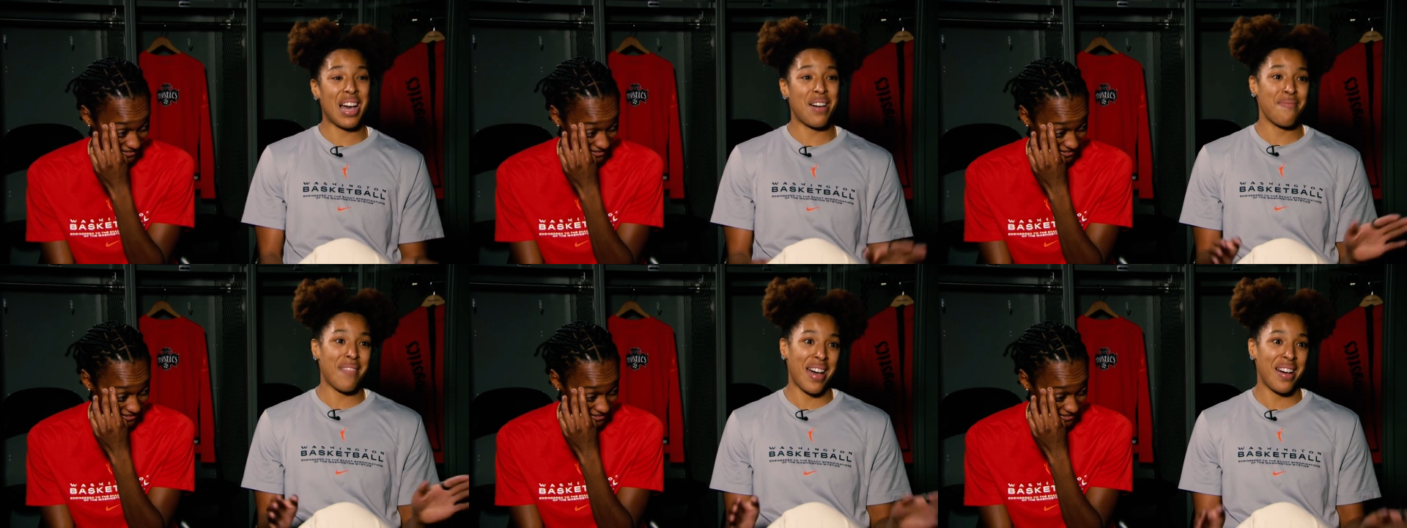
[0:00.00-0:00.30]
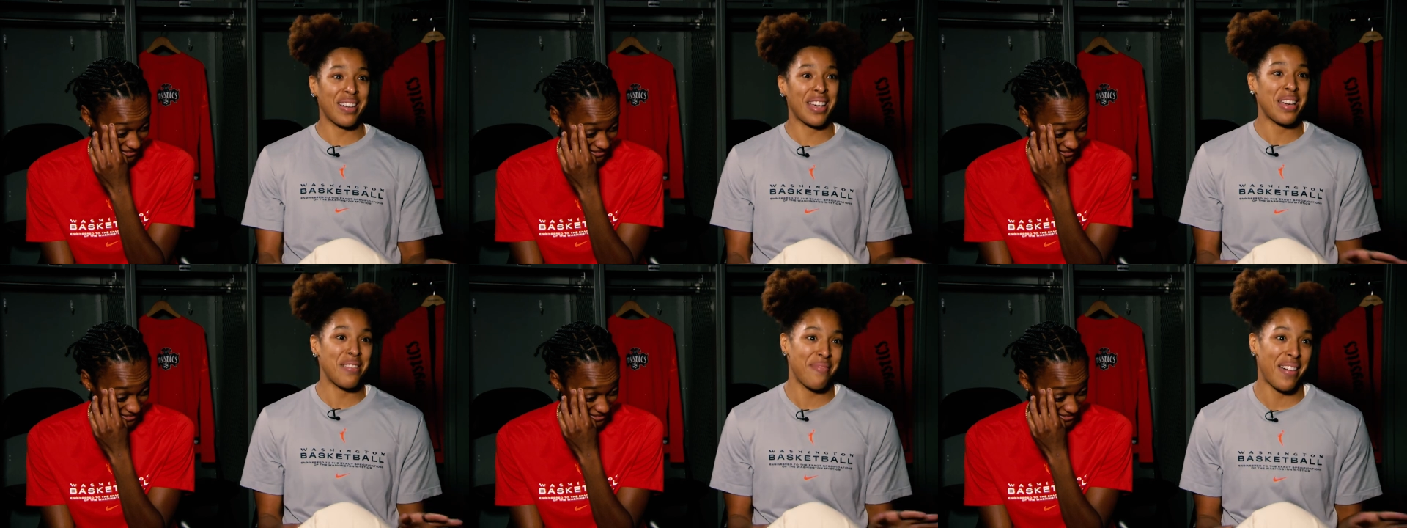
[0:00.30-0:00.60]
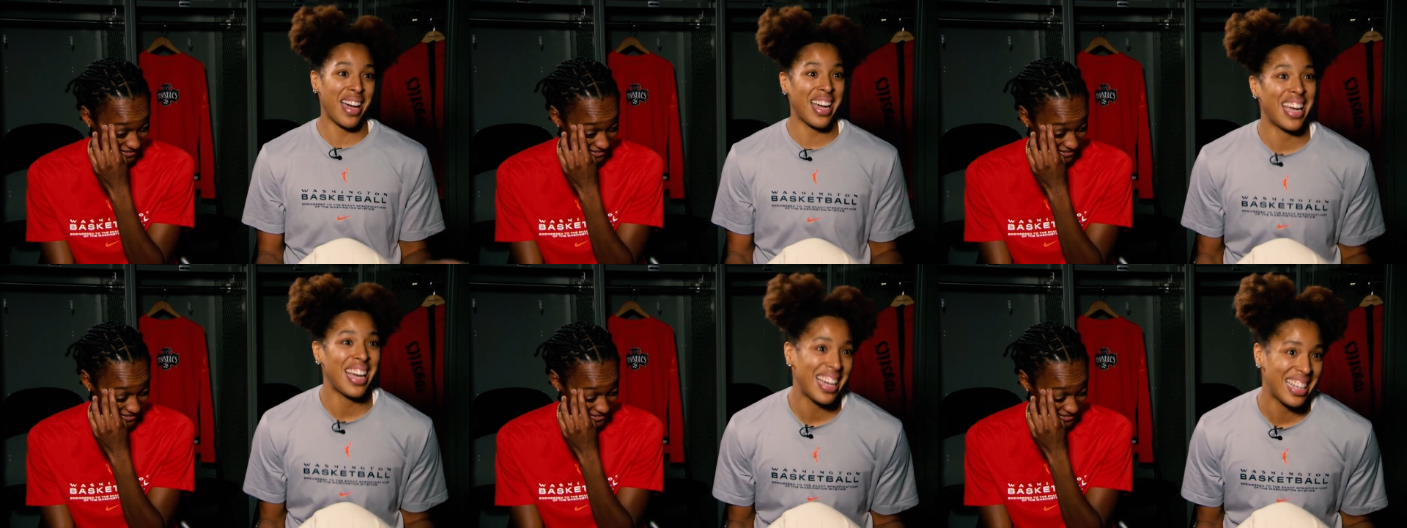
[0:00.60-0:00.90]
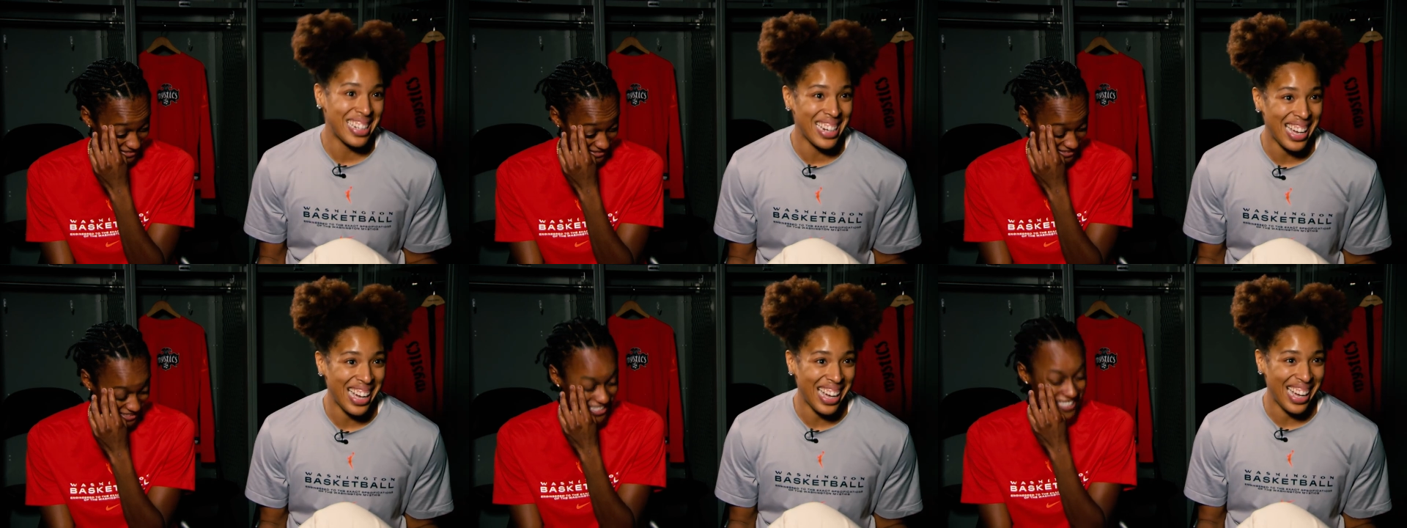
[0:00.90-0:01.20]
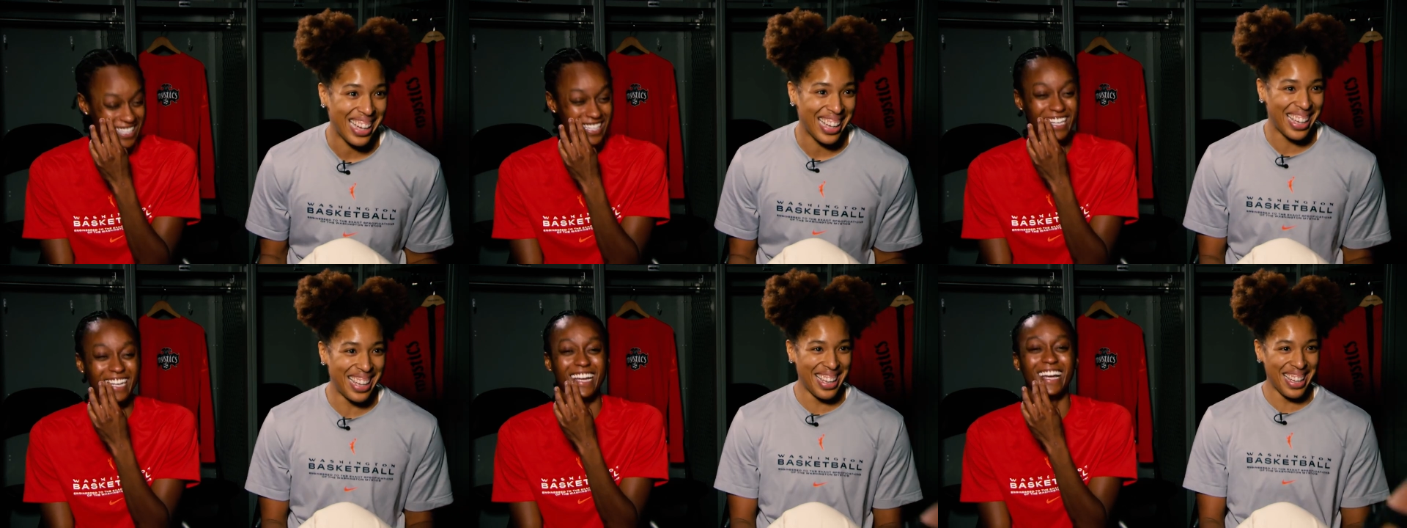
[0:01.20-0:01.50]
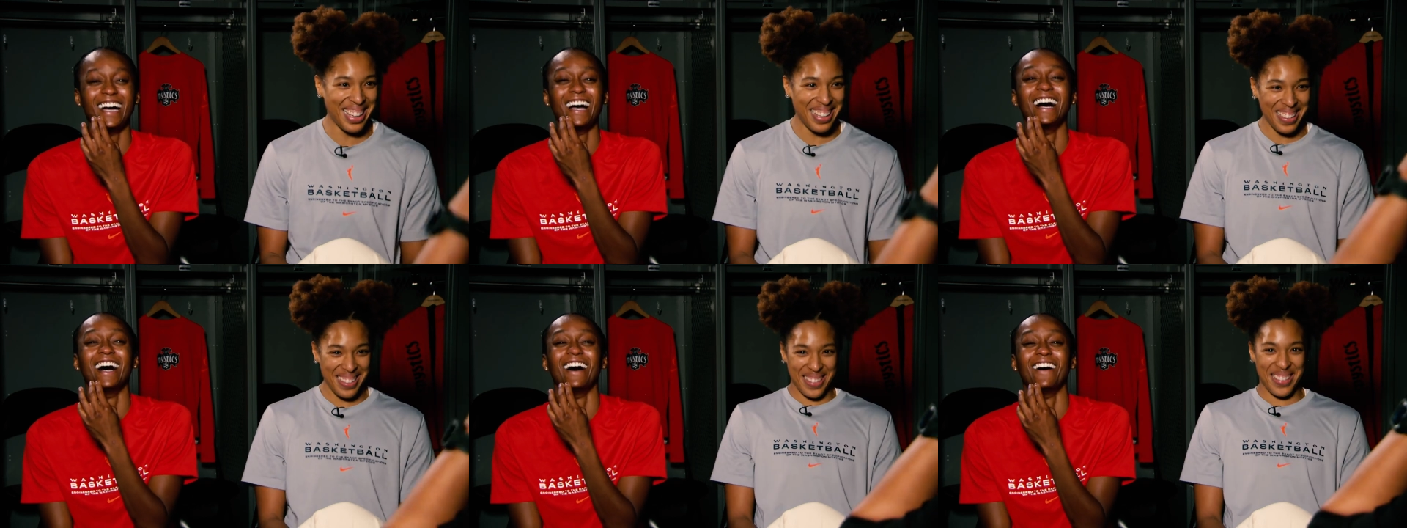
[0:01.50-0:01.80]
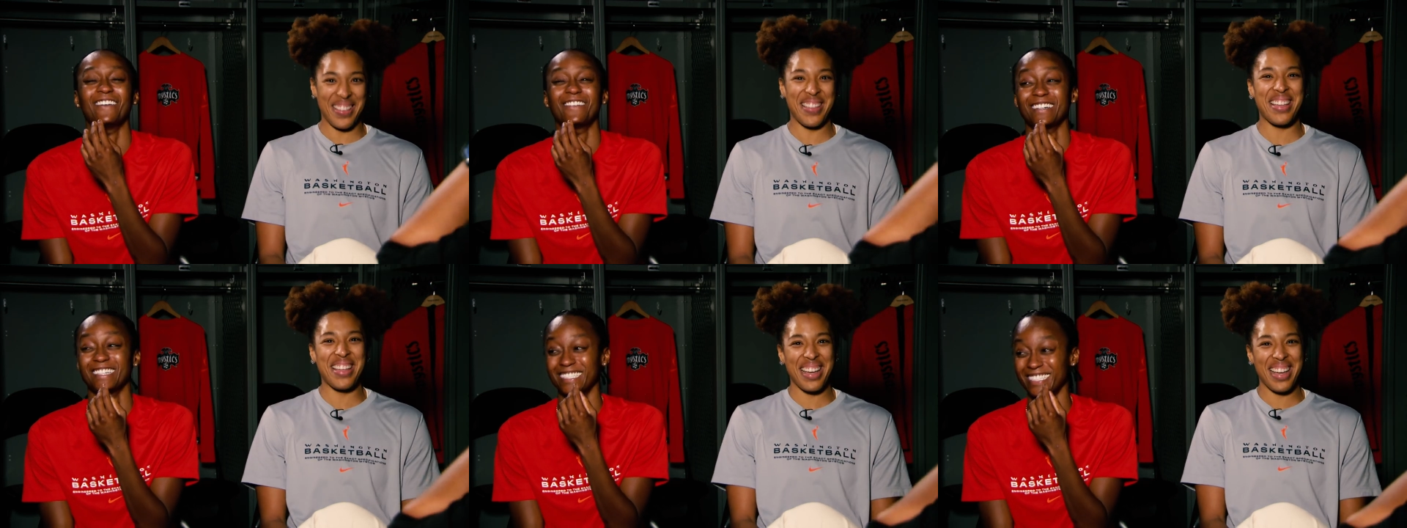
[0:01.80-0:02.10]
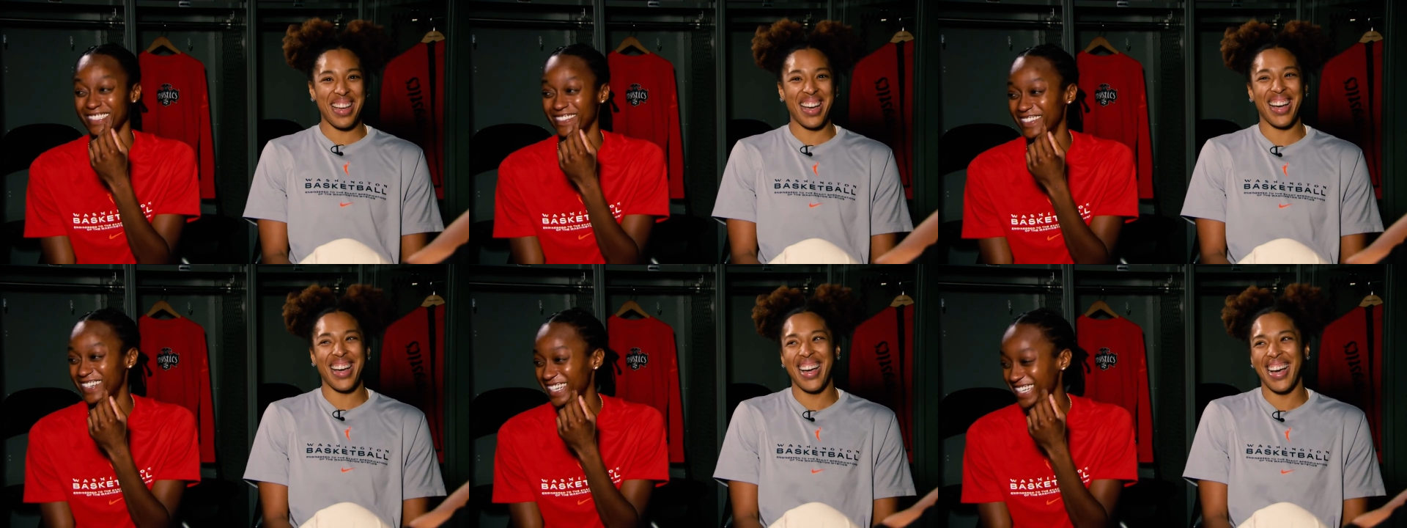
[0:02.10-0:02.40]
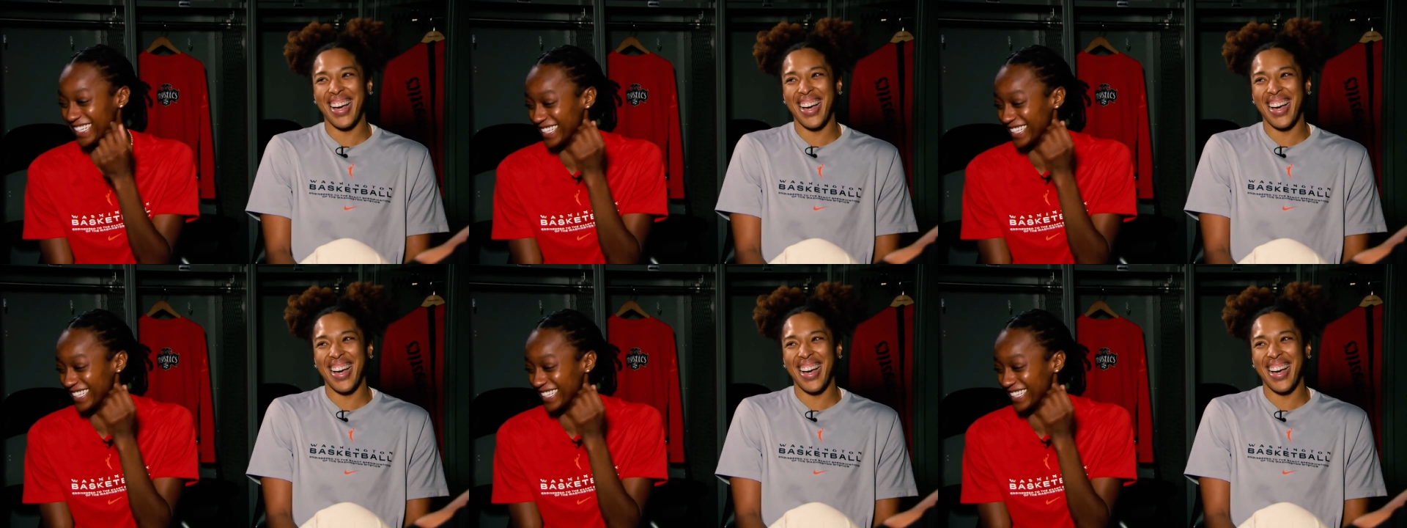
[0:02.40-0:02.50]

Speaker 1: I'm out getting my hair done.